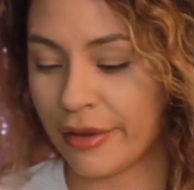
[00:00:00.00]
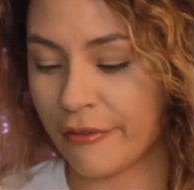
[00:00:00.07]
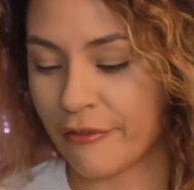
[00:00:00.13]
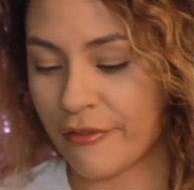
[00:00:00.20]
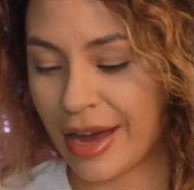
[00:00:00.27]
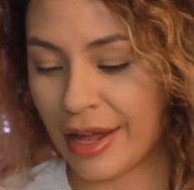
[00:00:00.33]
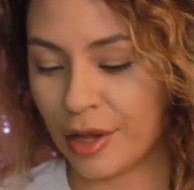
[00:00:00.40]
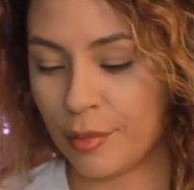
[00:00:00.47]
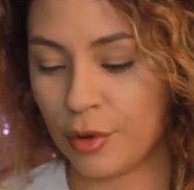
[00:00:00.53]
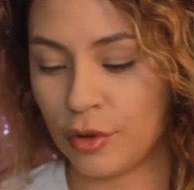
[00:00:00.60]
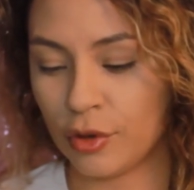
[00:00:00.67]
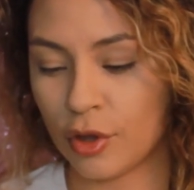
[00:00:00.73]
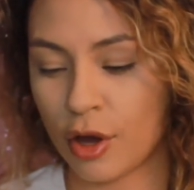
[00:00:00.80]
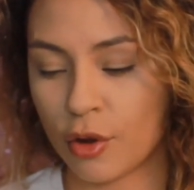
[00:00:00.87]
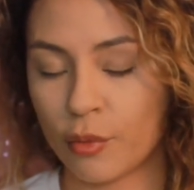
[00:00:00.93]
Infallible
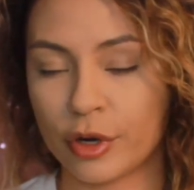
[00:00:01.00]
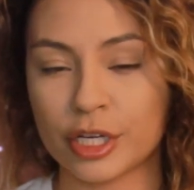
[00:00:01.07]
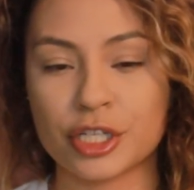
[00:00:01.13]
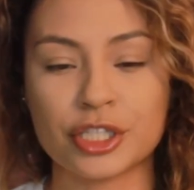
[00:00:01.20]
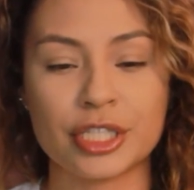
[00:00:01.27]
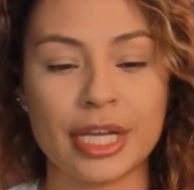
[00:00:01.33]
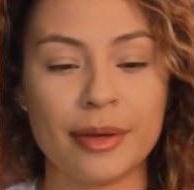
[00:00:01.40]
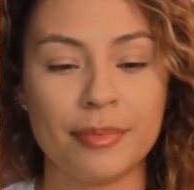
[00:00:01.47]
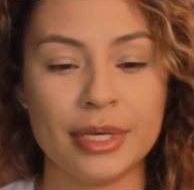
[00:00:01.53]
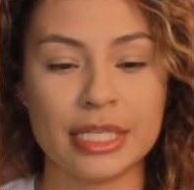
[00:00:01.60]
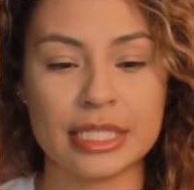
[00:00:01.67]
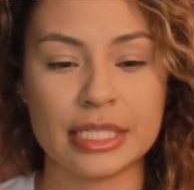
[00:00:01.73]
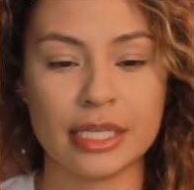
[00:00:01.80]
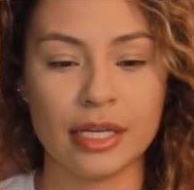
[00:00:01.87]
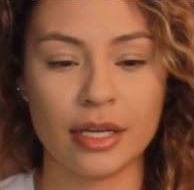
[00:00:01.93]
Longwear Shaping
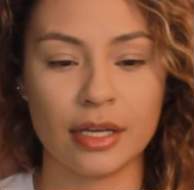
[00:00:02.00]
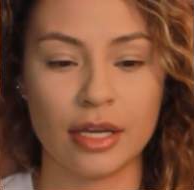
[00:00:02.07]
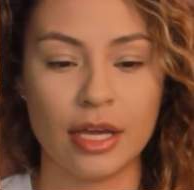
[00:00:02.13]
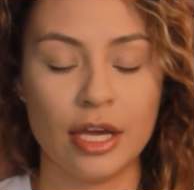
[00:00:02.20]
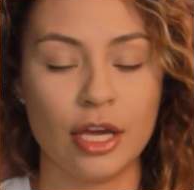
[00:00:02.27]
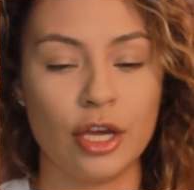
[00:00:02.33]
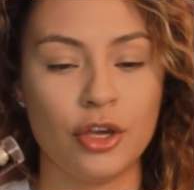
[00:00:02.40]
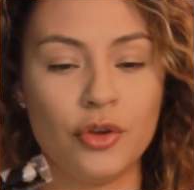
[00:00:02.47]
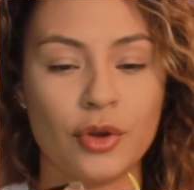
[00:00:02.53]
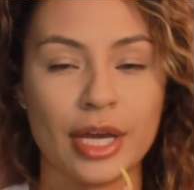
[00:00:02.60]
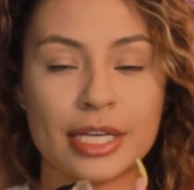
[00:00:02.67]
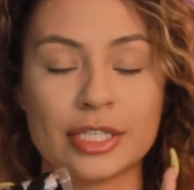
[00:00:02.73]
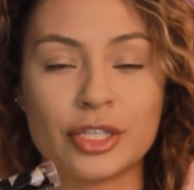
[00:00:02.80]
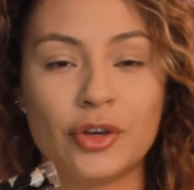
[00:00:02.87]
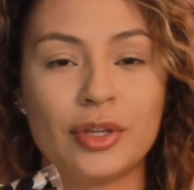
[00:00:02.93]
Stick. You
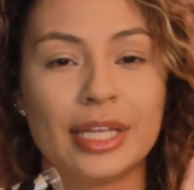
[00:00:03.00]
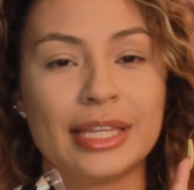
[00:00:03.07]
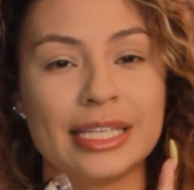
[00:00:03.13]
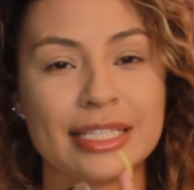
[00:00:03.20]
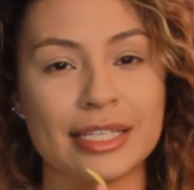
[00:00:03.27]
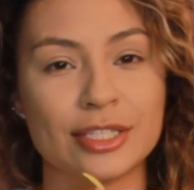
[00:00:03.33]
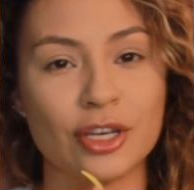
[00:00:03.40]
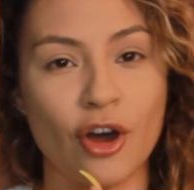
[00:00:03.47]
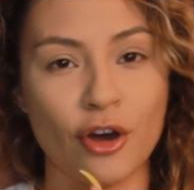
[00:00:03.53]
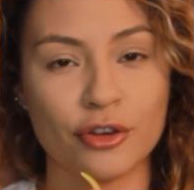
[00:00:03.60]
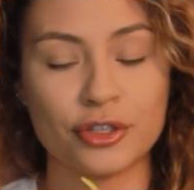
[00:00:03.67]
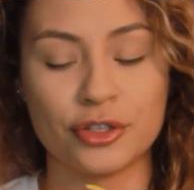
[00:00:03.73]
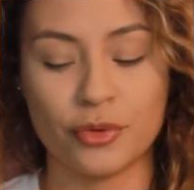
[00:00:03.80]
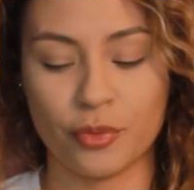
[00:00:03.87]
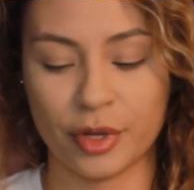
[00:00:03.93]
guys know that this is
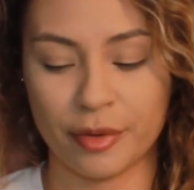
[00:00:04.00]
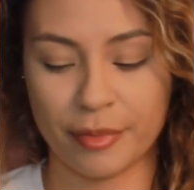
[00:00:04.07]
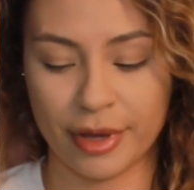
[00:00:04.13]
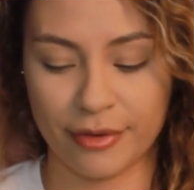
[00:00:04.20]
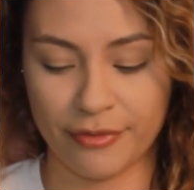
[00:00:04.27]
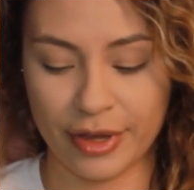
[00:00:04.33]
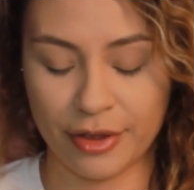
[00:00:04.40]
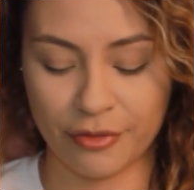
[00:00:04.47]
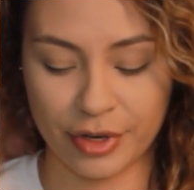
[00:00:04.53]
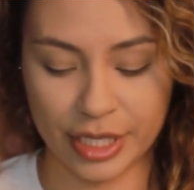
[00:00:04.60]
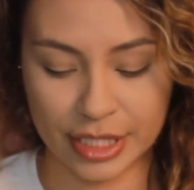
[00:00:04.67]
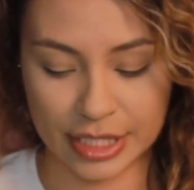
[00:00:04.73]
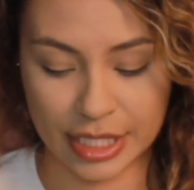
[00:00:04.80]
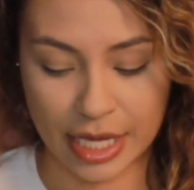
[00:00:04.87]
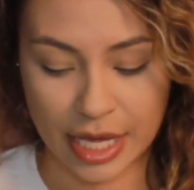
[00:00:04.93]
also one of my
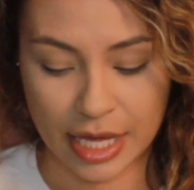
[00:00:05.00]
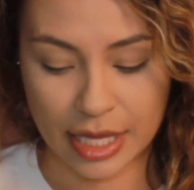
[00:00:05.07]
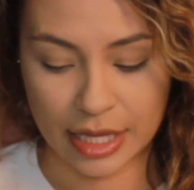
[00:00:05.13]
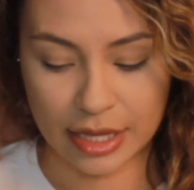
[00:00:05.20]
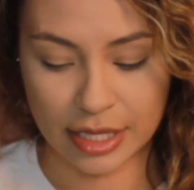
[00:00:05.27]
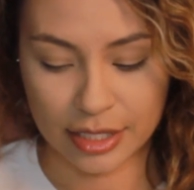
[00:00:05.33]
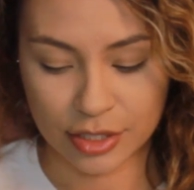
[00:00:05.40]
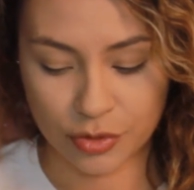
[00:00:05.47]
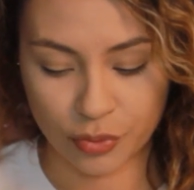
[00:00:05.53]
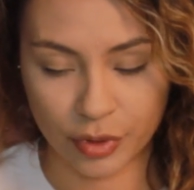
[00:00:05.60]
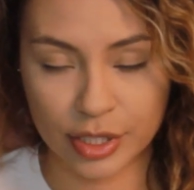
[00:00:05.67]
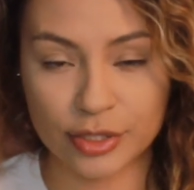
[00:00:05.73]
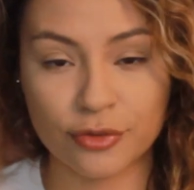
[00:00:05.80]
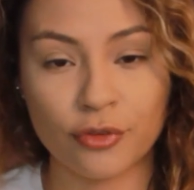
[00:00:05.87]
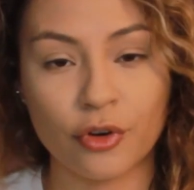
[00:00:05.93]
favorites. This
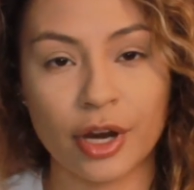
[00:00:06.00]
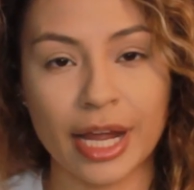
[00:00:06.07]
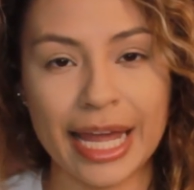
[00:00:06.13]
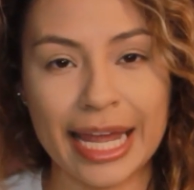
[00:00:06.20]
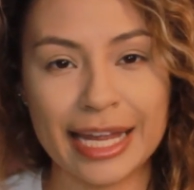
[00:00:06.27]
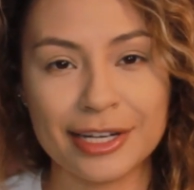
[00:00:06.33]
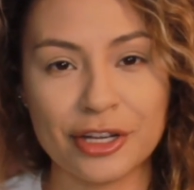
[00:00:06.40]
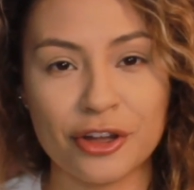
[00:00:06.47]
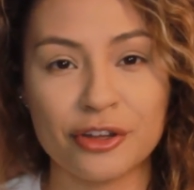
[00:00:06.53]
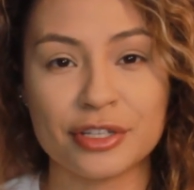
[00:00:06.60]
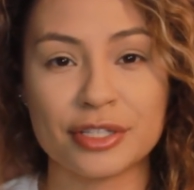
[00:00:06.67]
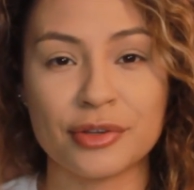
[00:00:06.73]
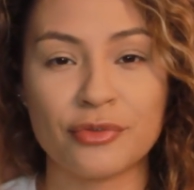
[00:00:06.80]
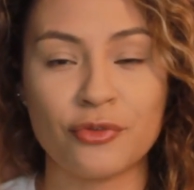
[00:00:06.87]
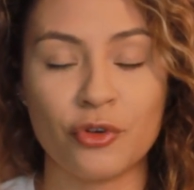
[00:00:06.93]
runs for
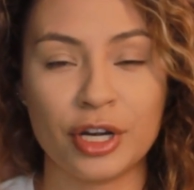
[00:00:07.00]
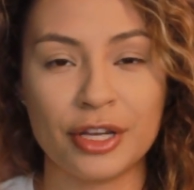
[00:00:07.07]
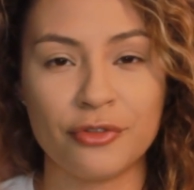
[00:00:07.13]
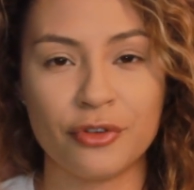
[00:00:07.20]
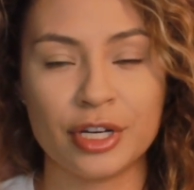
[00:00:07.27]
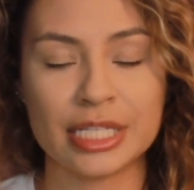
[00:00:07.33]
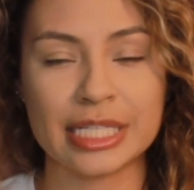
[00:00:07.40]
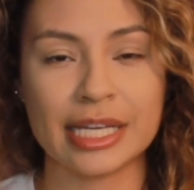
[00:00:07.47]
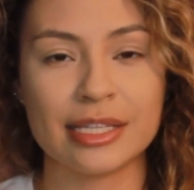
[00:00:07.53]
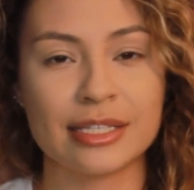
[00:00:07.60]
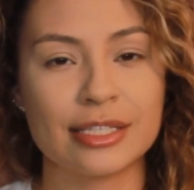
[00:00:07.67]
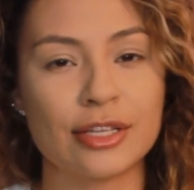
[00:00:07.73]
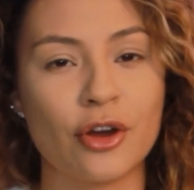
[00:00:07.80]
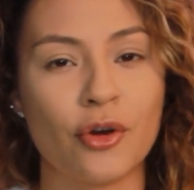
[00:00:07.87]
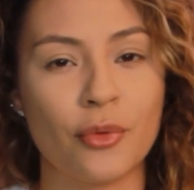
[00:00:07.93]
$8.44,
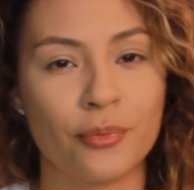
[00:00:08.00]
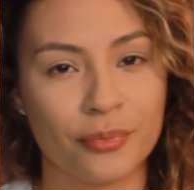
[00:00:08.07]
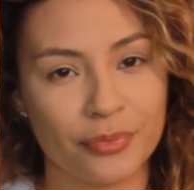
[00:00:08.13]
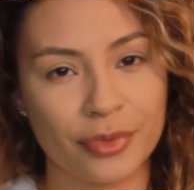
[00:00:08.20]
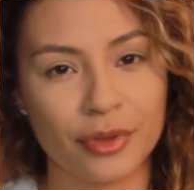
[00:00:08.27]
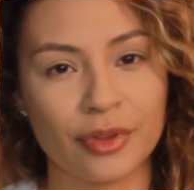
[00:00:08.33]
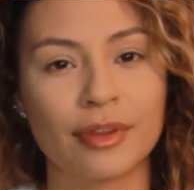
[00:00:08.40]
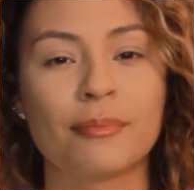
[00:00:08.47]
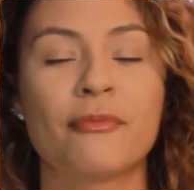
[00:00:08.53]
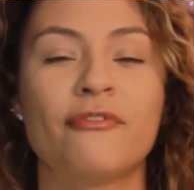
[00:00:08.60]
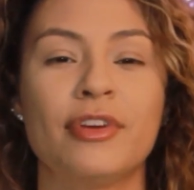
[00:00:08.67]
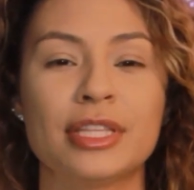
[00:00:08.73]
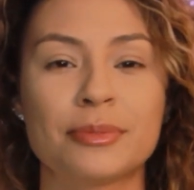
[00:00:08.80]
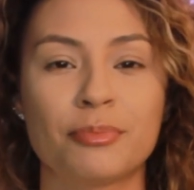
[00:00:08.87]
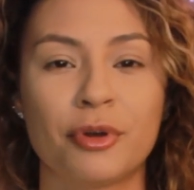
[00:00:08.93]
so
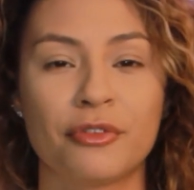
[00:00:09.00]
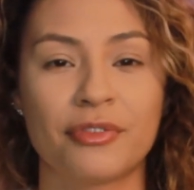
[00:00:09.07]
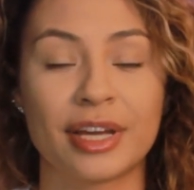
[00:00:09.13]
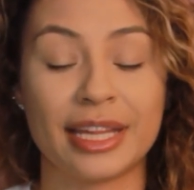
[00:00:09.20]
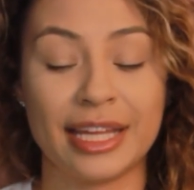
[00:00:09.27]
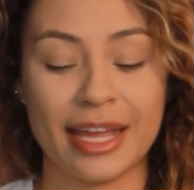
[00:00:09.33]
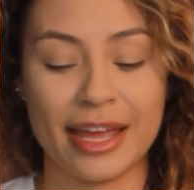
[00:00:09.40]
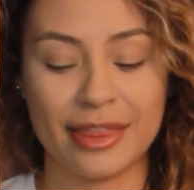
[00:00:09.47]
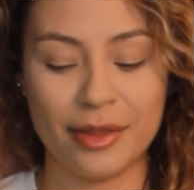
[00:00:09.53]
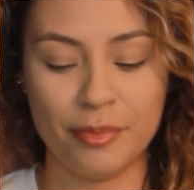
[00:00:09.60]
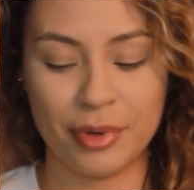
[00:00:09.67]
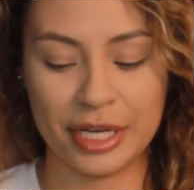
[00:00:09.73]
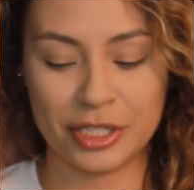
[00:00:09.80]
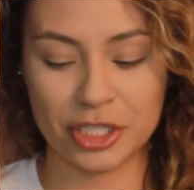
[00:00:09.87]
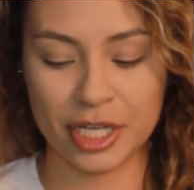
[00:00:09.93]
fits perfectly in the
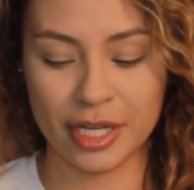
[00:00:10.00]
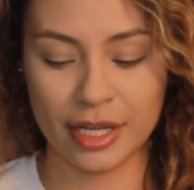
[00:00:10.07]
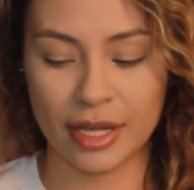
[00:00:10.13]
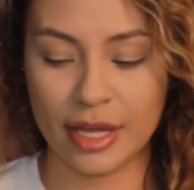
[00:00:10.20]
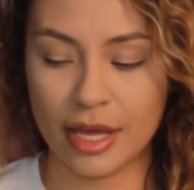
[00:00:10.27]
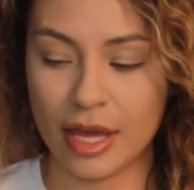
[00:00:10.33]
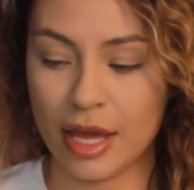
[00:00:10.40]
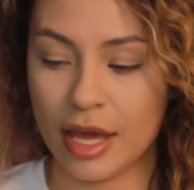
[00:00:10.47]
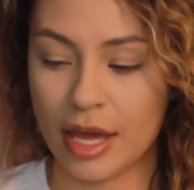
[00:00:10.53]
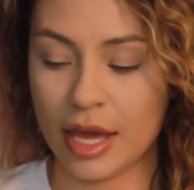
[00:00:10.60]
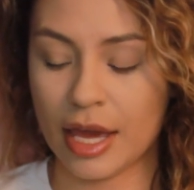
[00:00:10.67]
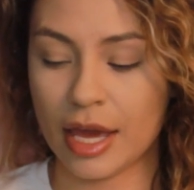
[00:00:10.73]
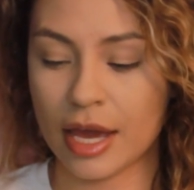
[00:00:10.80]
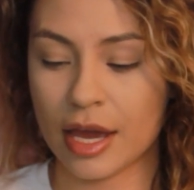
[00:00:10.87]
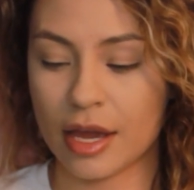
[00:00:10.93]
budget.
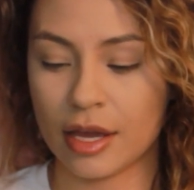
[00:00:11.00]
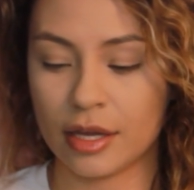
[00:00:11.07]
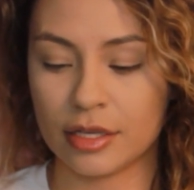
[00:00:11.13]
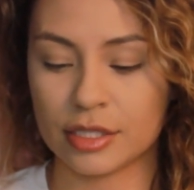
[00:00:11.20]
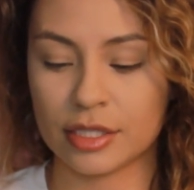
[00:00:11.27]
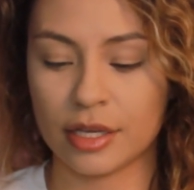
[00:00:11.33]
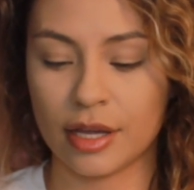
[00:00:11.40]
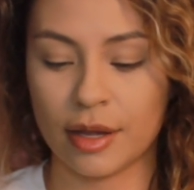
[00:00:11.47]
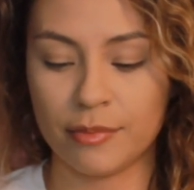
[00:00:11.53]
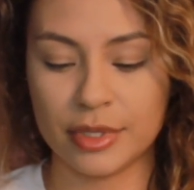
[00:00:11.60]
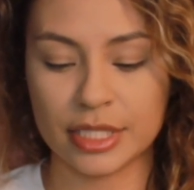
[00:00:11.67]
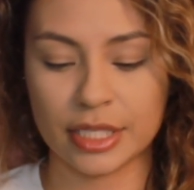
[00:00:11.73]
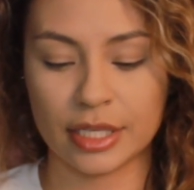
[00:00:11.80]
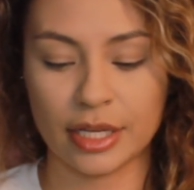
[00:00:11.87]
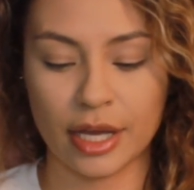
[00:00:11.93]
And I'm
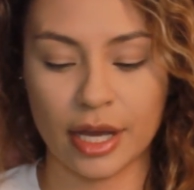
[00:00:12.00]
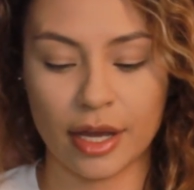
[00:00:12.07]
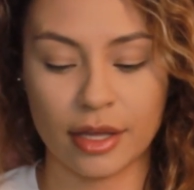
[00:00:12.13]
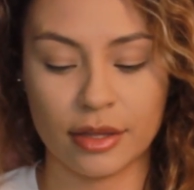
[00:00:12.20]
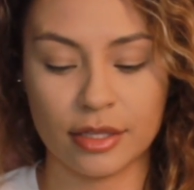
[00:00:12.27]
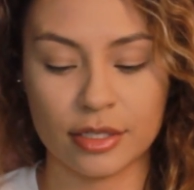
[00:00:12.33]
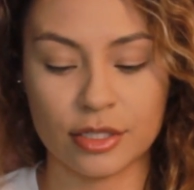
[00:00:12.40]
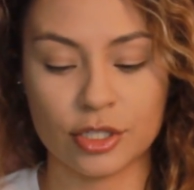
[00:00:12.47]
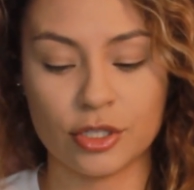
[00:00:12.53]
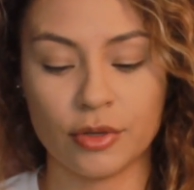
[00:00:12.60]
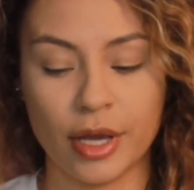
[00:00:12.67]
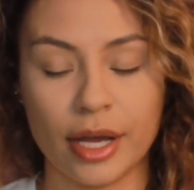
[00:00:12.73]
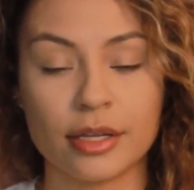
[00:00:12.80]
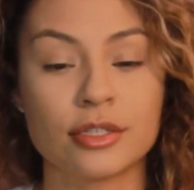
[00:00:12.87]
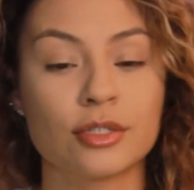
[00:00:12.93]
just going to add this to
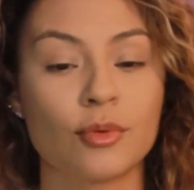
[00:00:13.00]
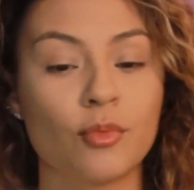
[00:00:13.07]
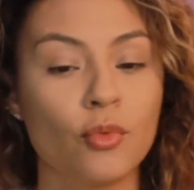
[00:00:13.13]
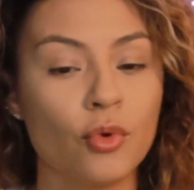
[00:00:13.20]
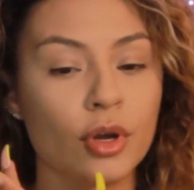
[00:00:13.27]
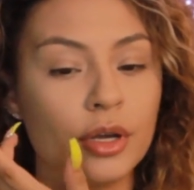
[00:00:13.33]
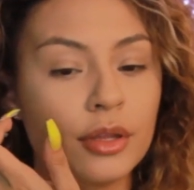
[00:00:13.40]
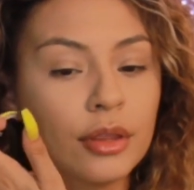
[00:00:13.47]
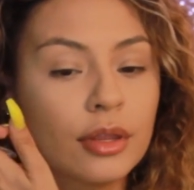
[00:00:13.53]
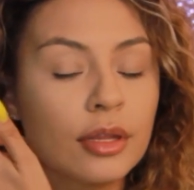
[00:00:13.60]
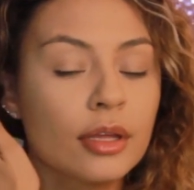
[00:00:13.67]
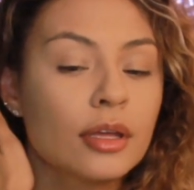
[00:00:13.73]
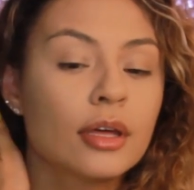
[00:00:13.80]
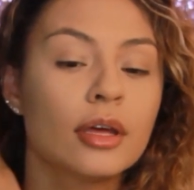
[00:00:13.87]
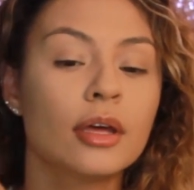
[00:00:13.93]
add some warmth
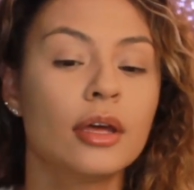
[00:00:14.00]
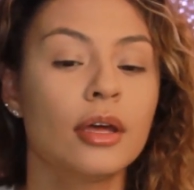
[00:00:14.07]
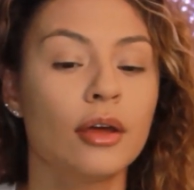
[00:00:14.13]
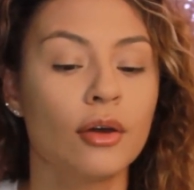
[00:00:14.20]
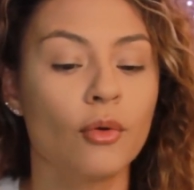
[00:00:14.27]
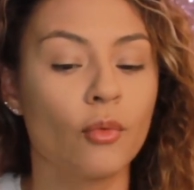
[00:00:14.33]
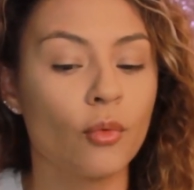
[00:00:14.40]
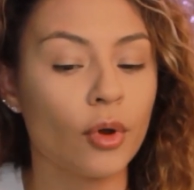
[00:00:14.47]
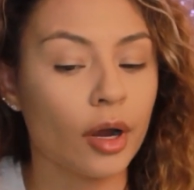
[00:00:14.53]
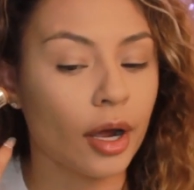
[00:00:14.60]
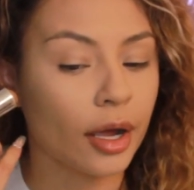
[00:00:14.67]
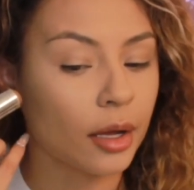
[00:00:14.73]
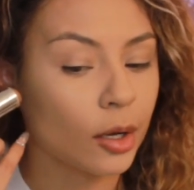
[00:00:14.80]
where I